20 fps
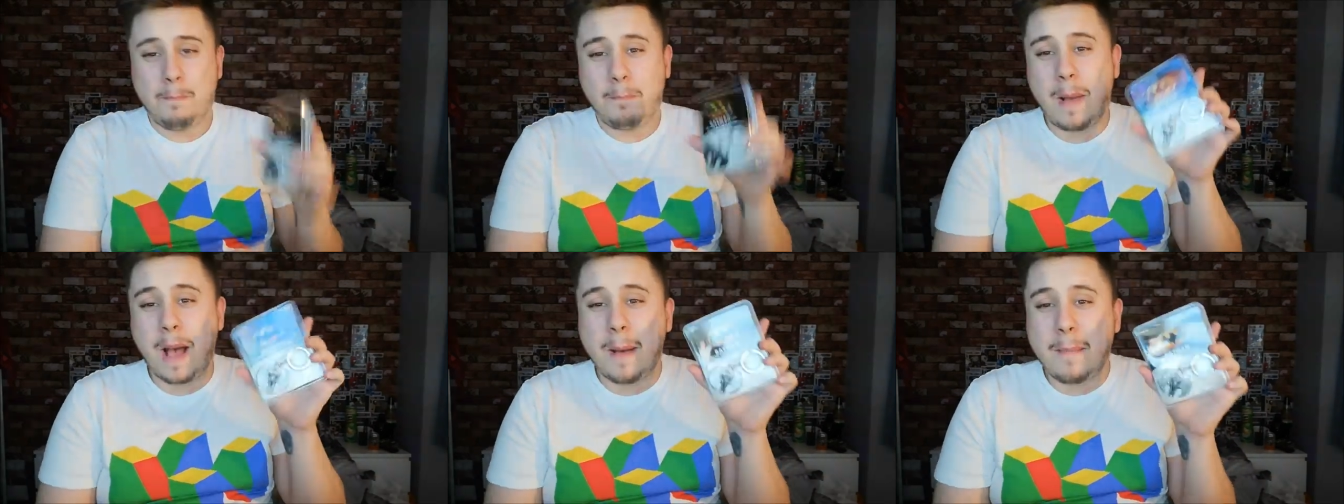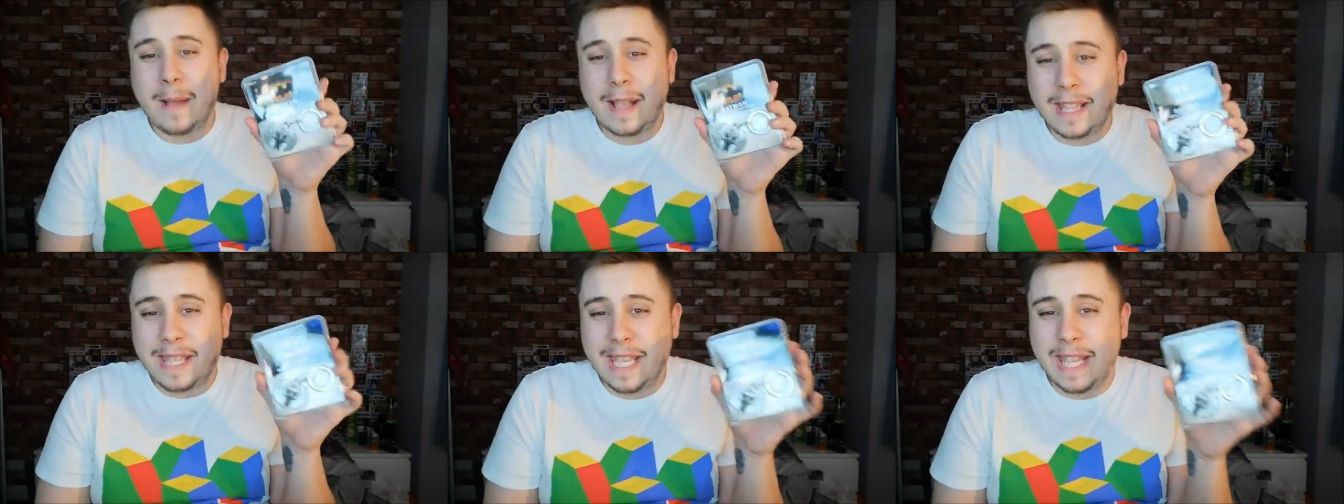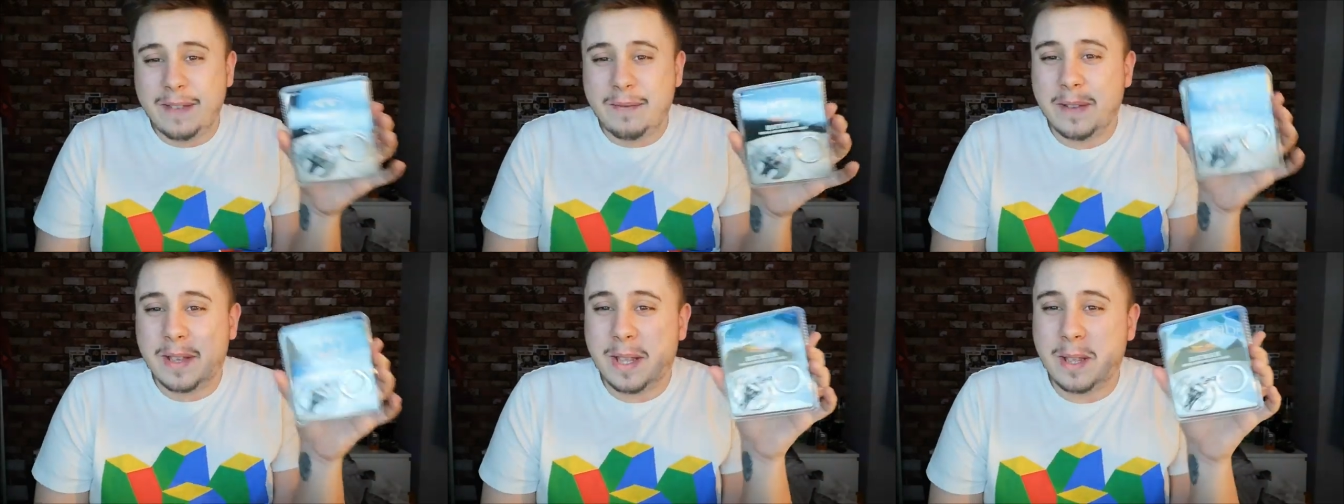Batman
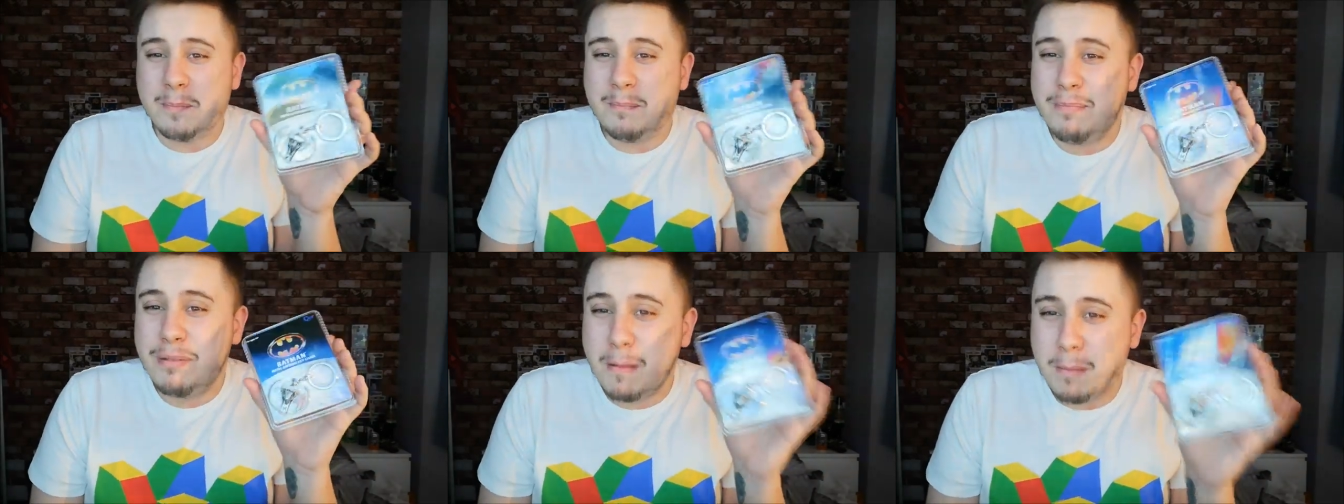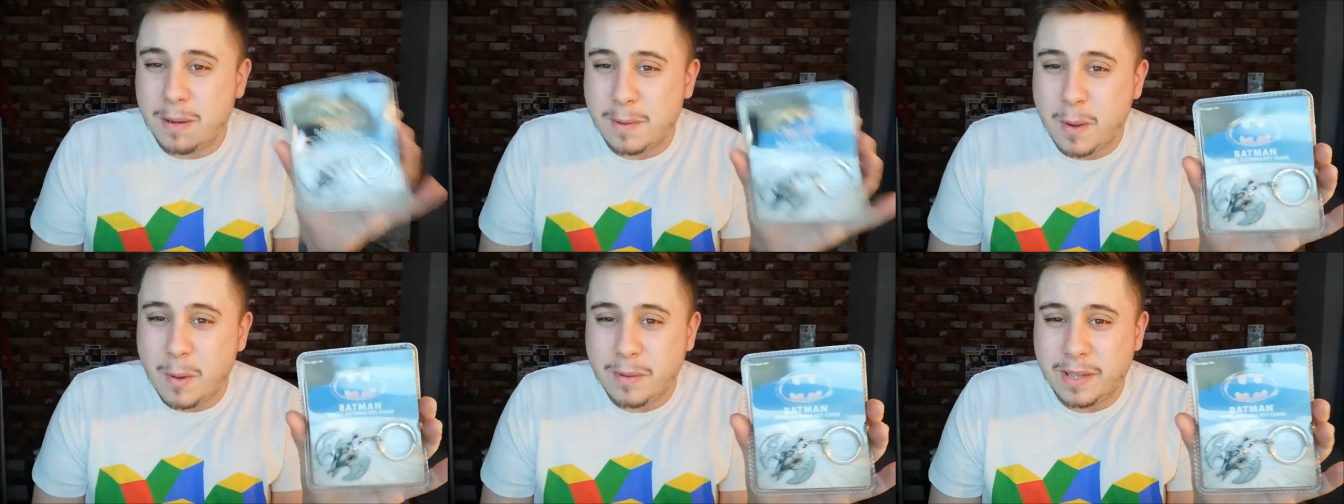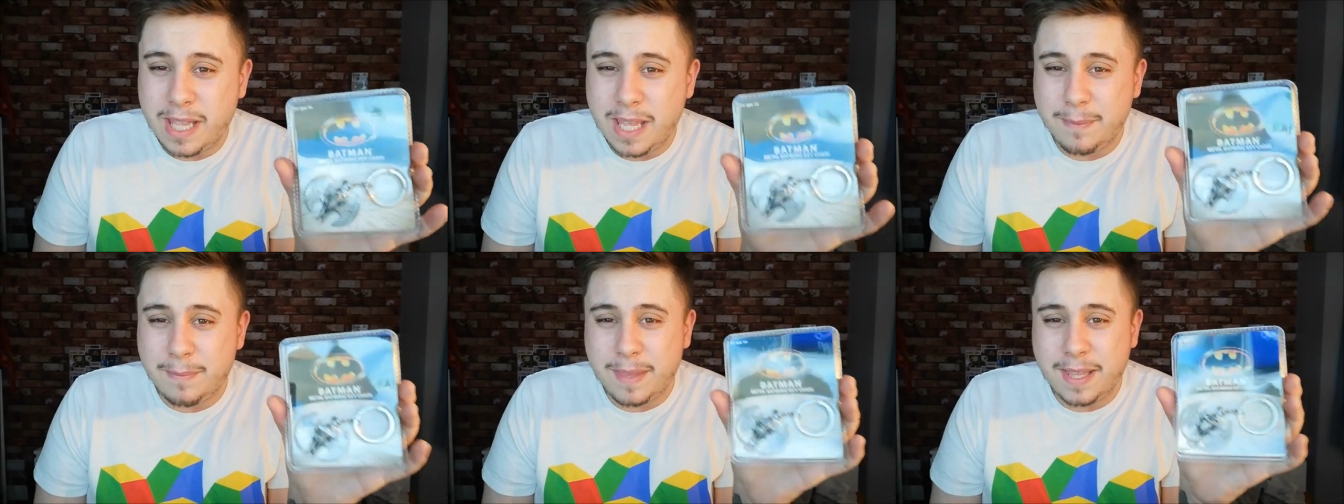keyring. Probably won't
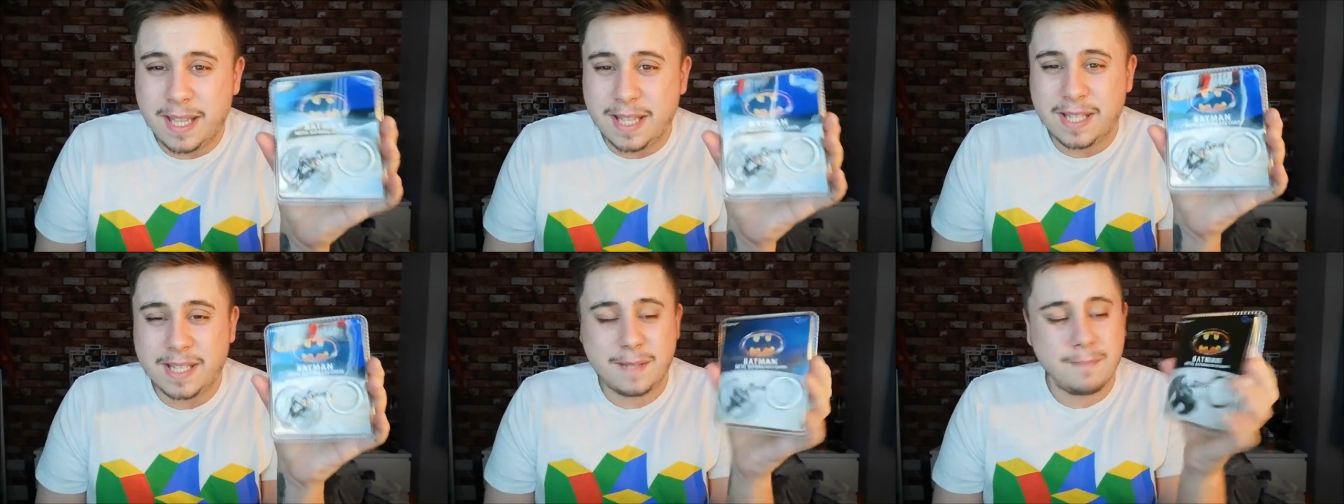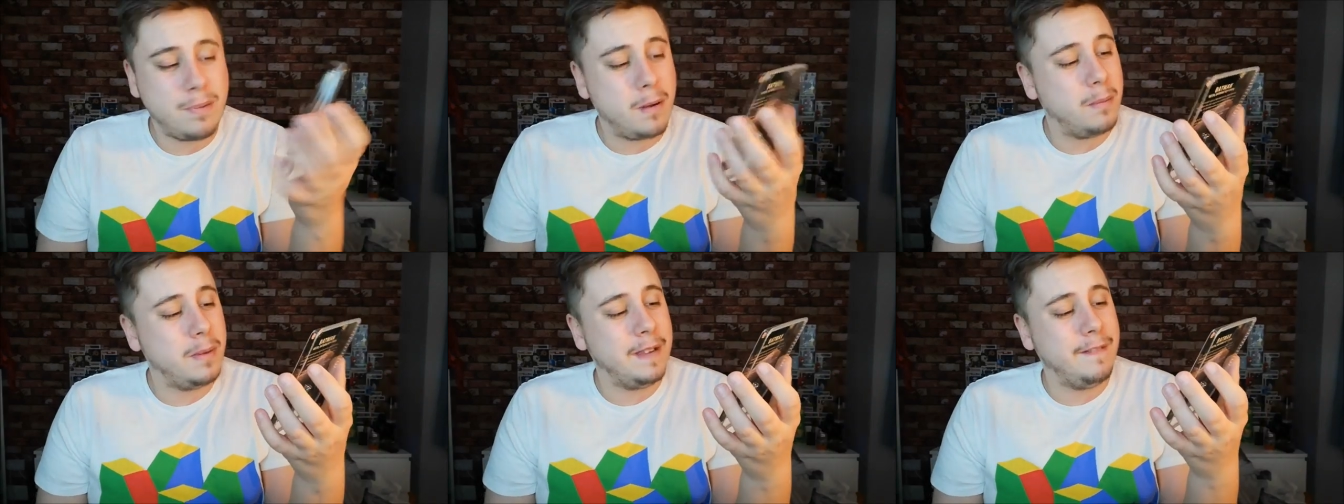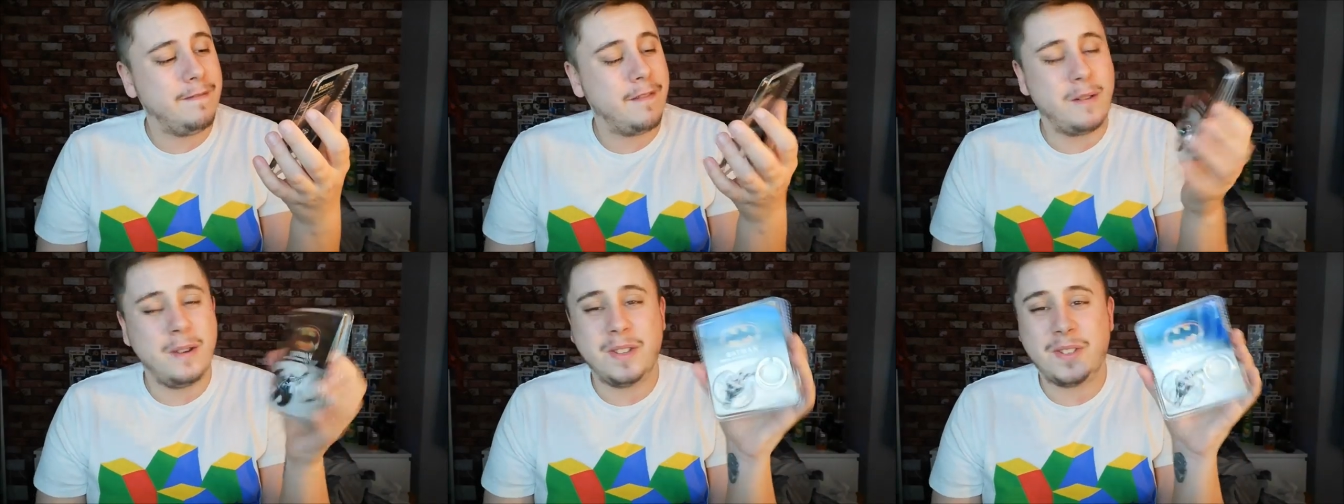keep this. Probably
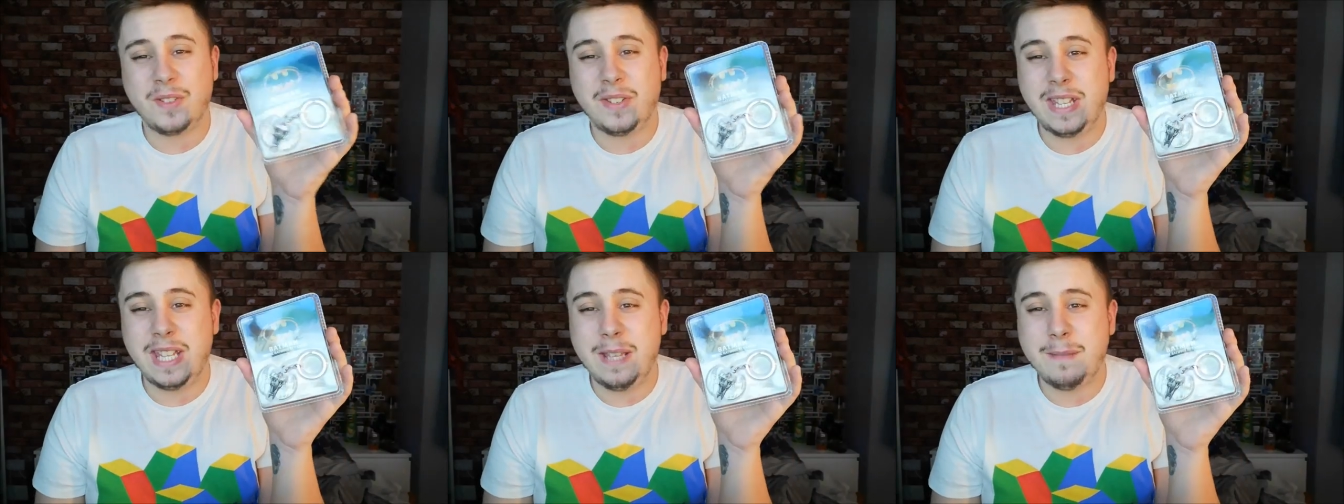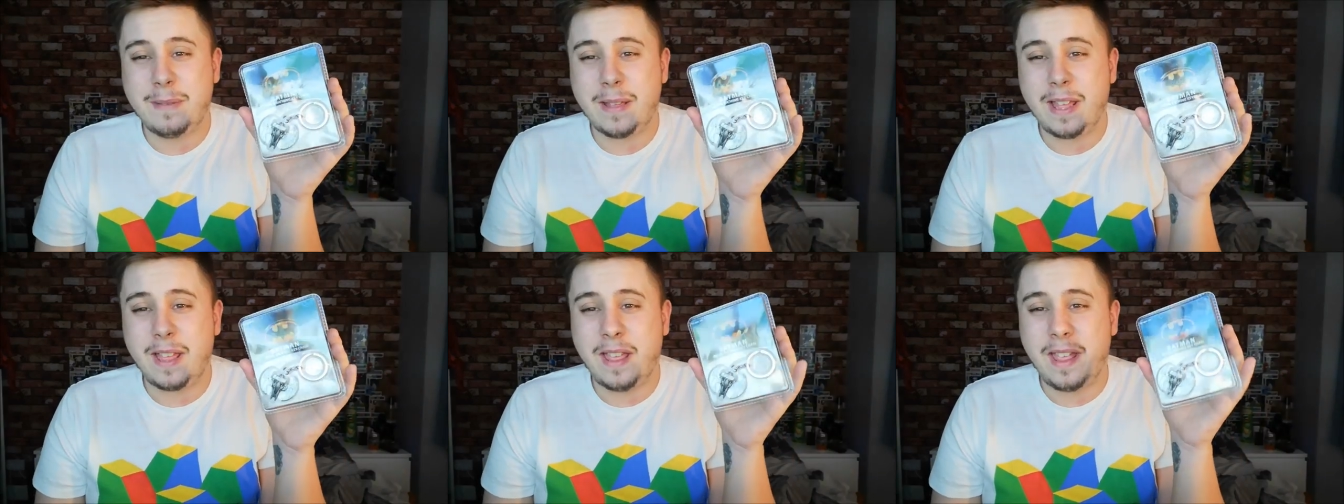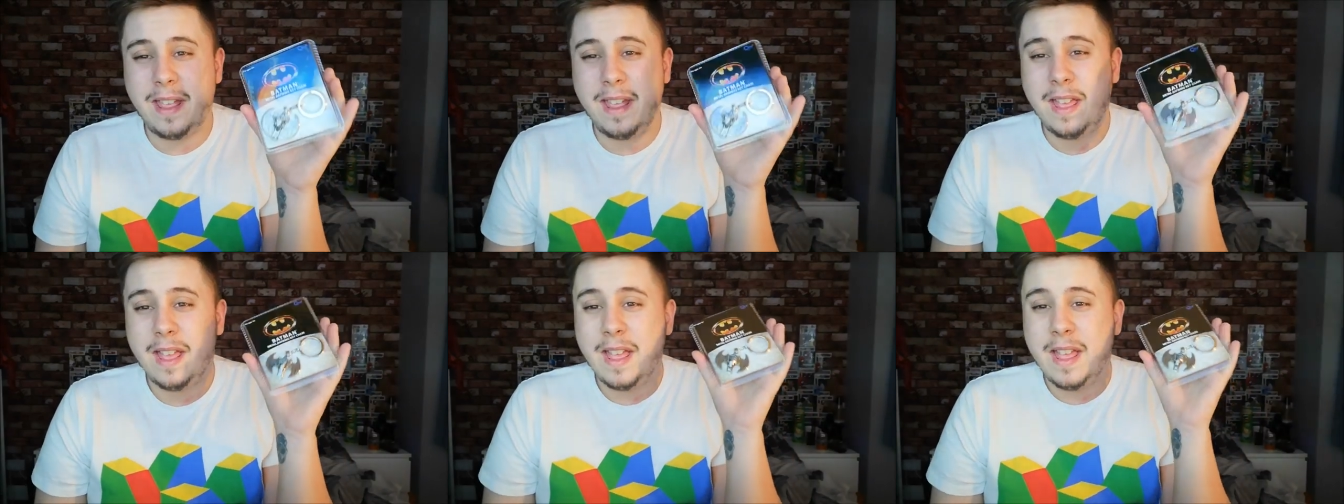throw this on
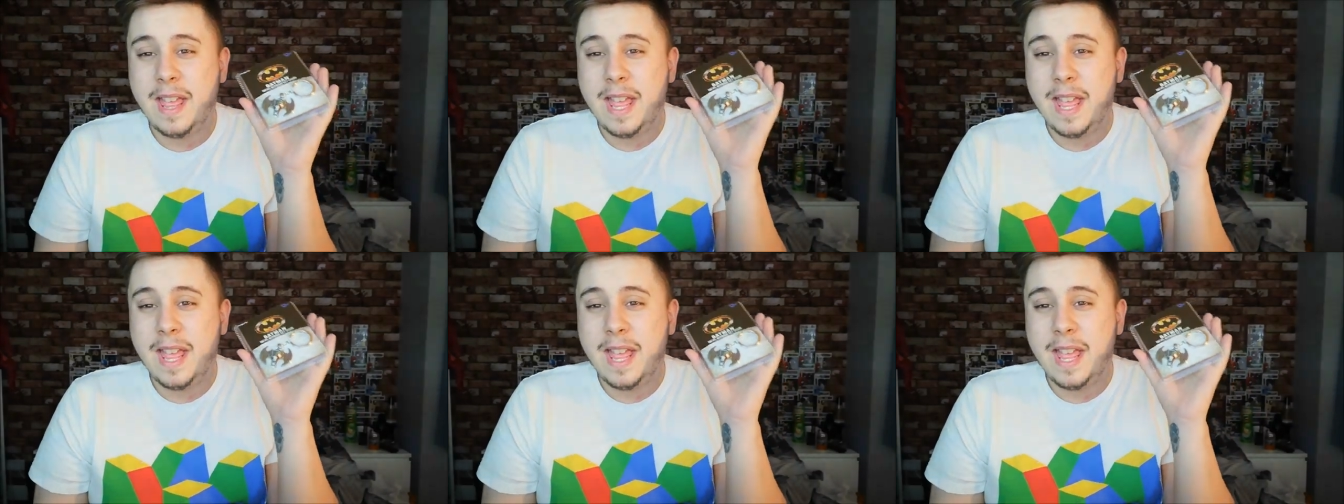eBay.